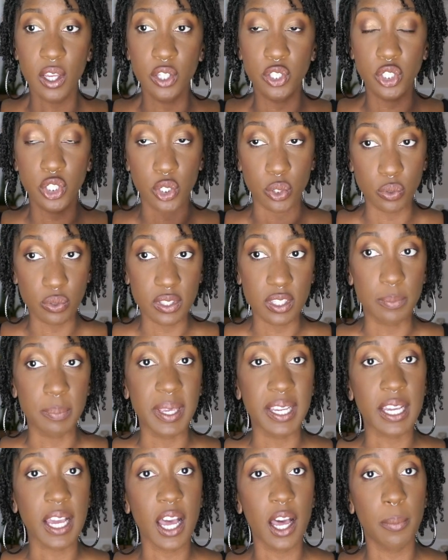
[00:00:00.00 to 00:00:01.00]
choose to
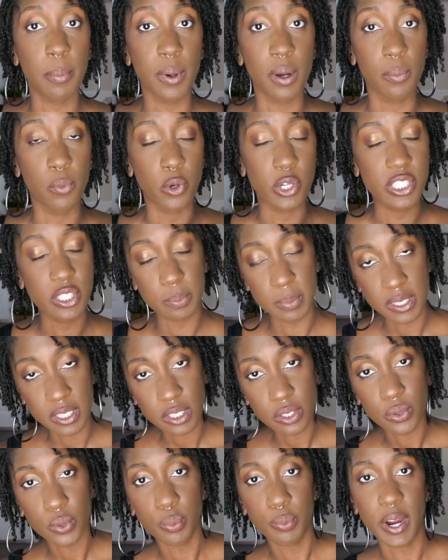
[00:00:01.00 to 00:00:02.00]
pick up a more
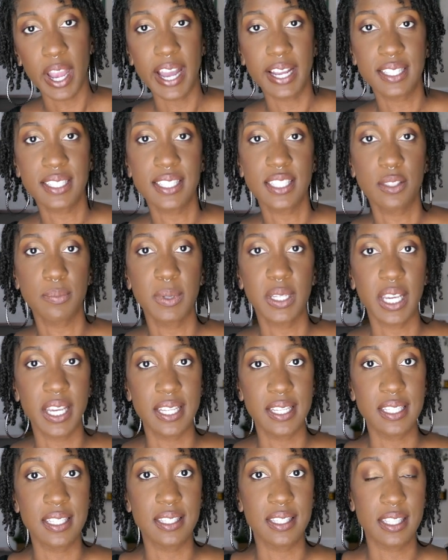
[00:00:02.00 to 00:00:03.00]
spiritual practice
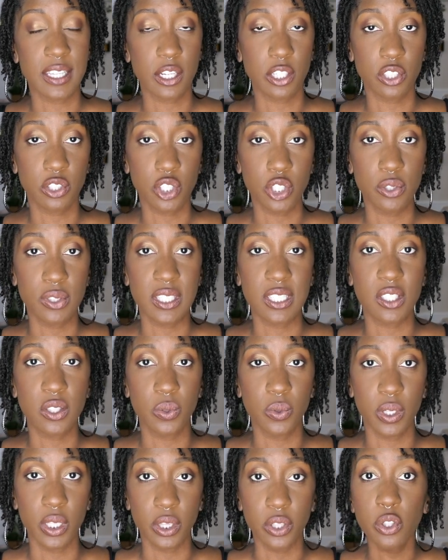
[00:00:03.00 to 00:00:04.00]
because they're choosing
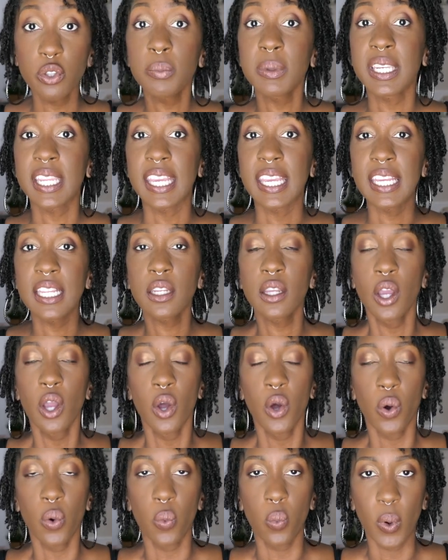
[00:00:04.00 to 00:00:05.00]
to illuminate
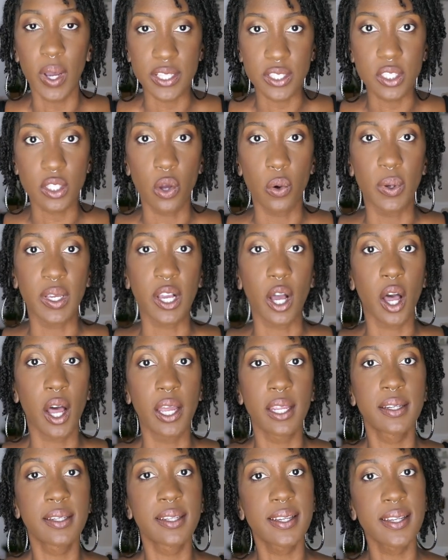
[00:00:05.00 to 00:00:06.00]
what's going
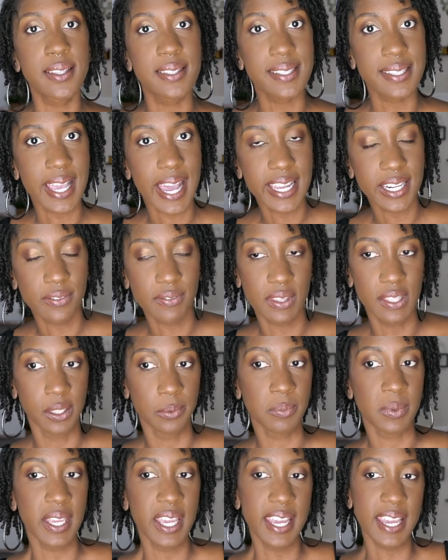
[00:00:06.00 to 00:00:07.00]
on inside of
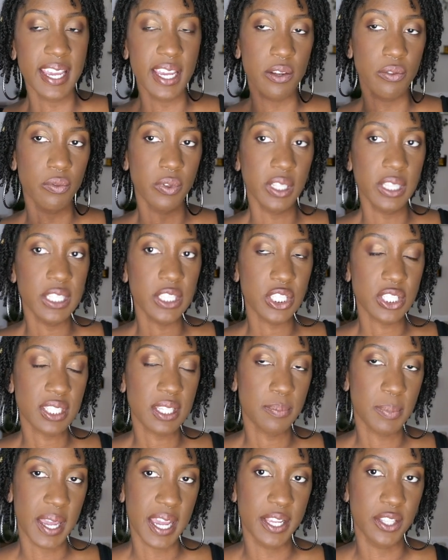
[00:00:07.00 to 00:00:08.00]
them. It really just
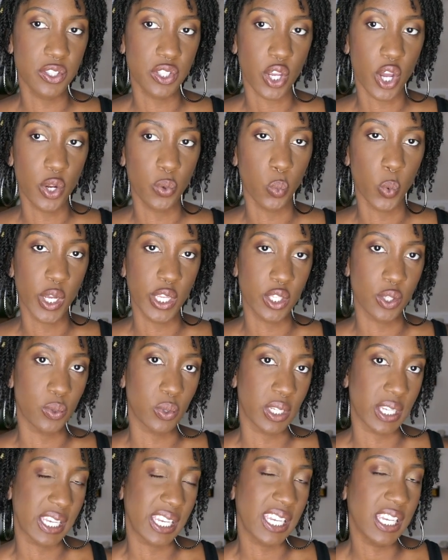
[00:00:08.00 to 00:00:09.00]
depends on what you
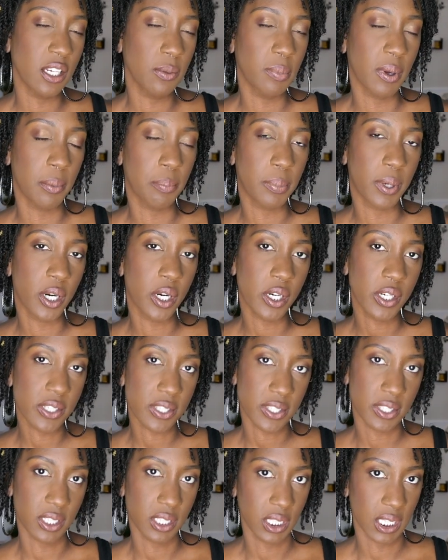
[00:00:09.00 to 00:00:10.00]
need, but
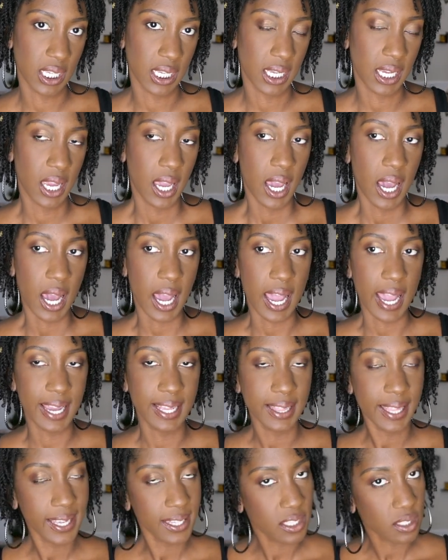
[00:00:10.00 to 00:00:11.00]
personally, I
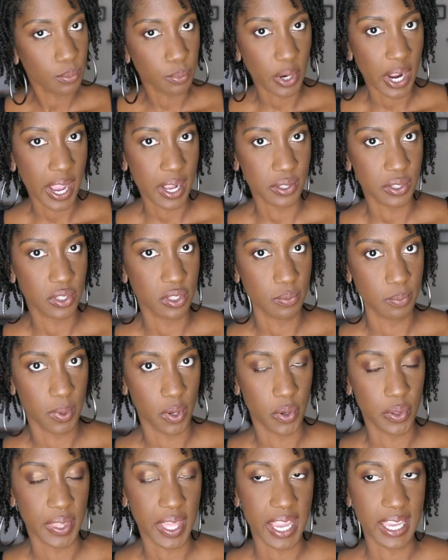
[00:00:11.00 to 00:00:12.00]
like to practice
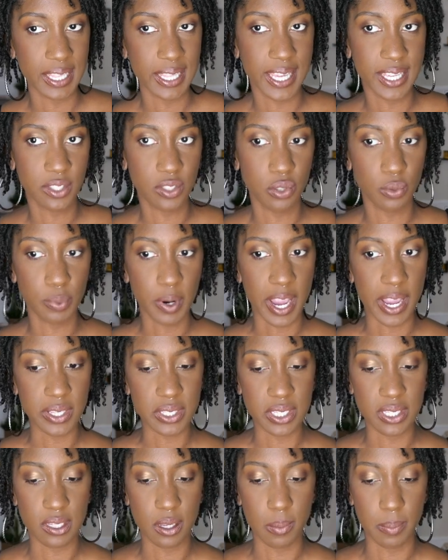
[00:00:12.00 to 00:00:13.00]
both. I like to
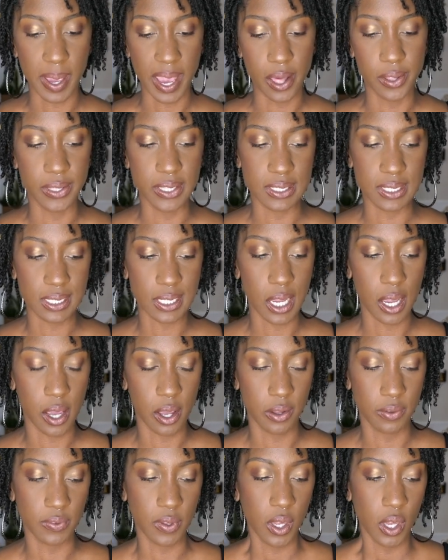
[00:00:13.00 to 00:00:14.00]
practice a balance
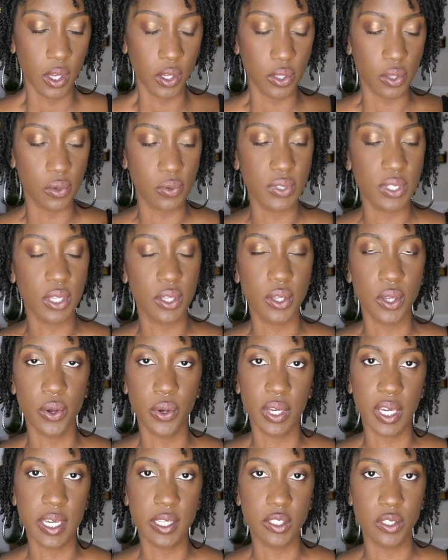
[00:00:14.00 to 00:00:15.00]
of using
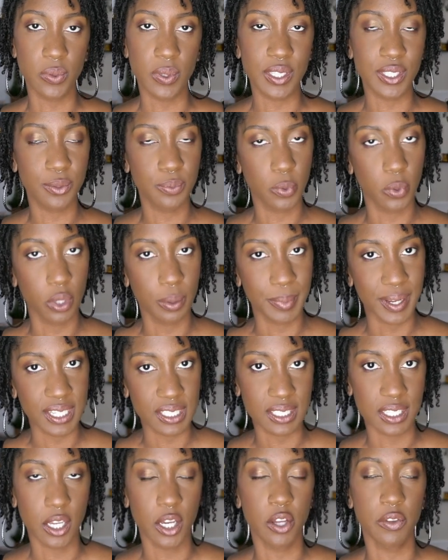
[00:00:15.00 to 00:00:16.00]
yoga to explore
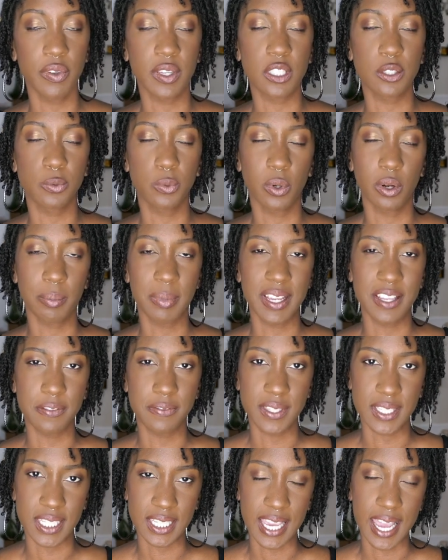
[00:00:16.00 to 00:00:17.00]
myself, explore my
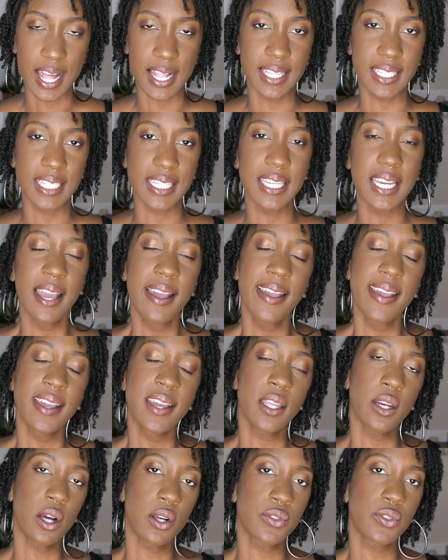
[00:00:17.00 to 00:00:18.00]
physicality,
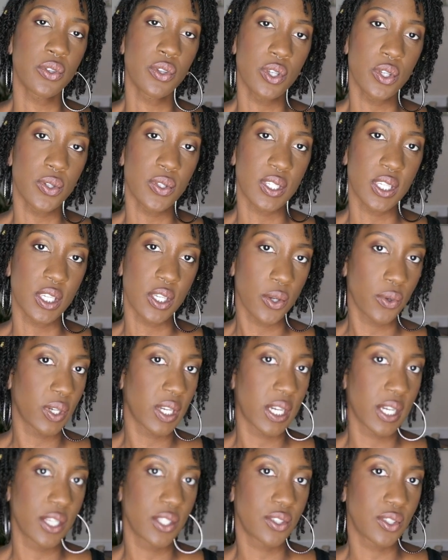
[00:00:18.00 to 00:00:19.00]
and also using
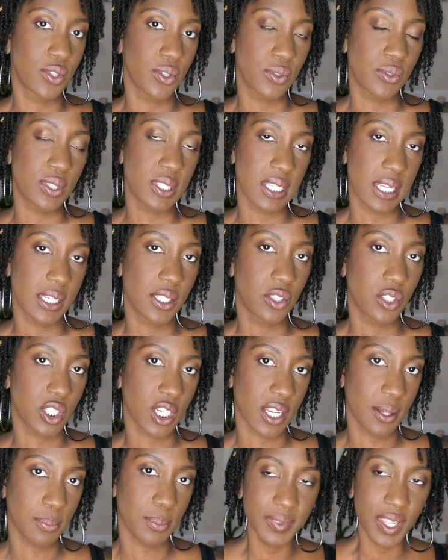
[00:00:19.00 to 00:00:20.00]
yoga to stay in
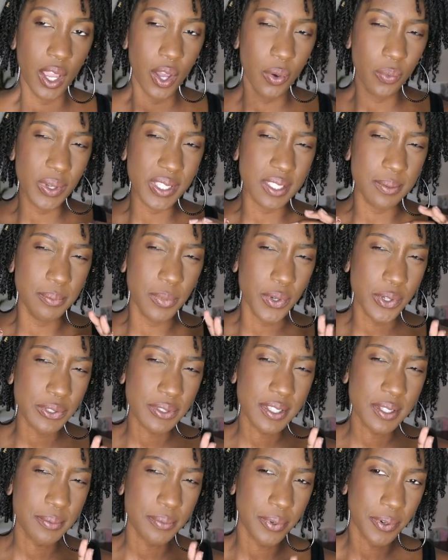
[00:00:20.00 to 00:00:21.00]
shape. What's
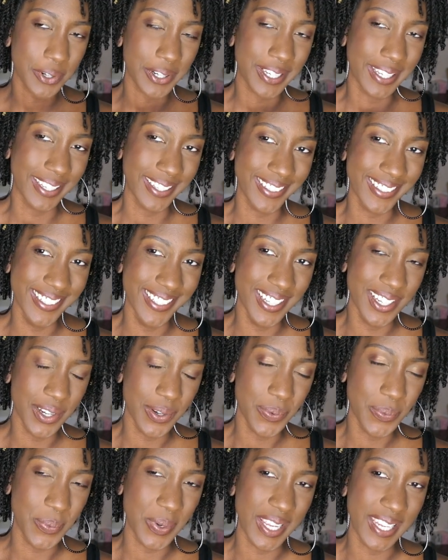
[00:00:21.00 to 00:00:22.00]
most important
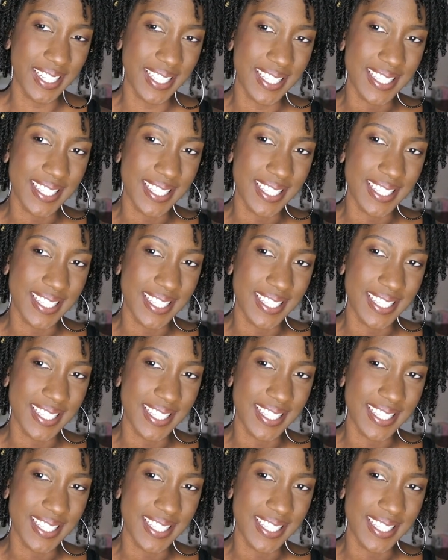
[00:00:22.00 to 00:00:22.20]
when